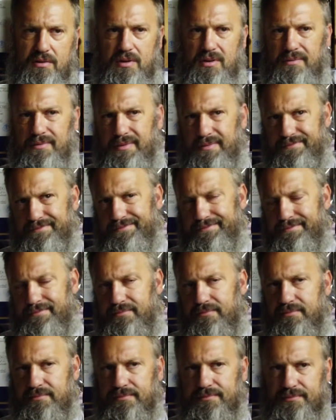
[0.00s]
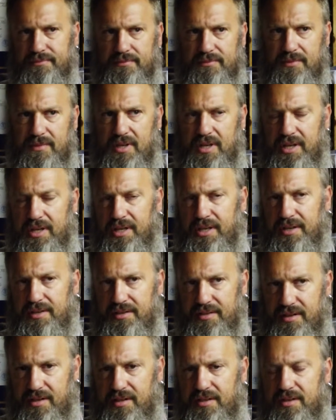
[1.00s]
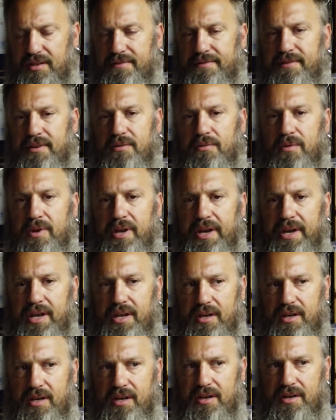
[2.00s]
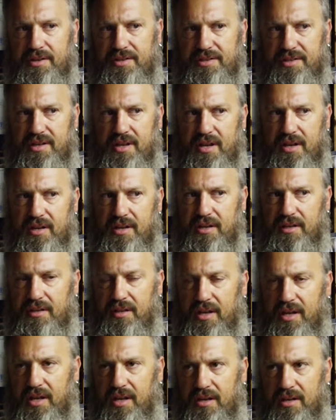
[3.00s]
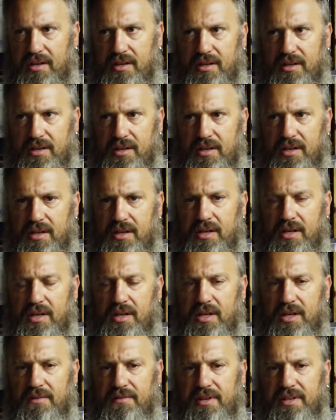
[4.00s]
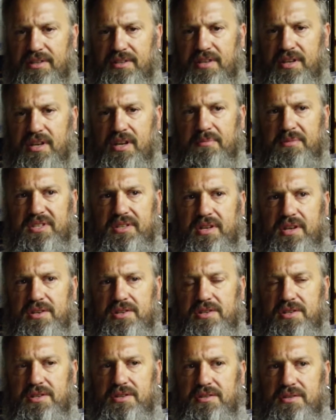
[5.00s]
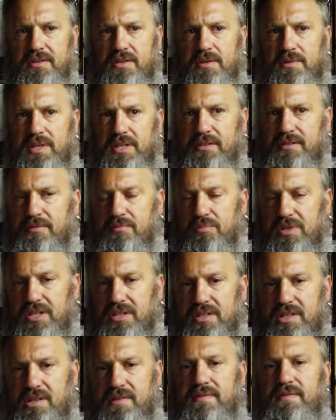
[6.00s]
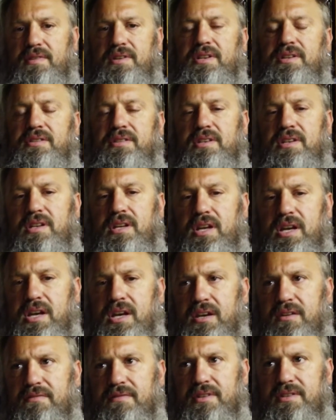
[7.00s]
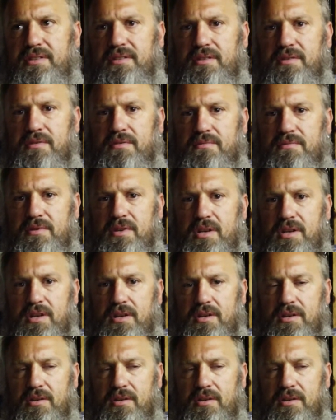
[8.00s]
or I guess in a different way, understanding that every TM session is going to be different. It's going to have its own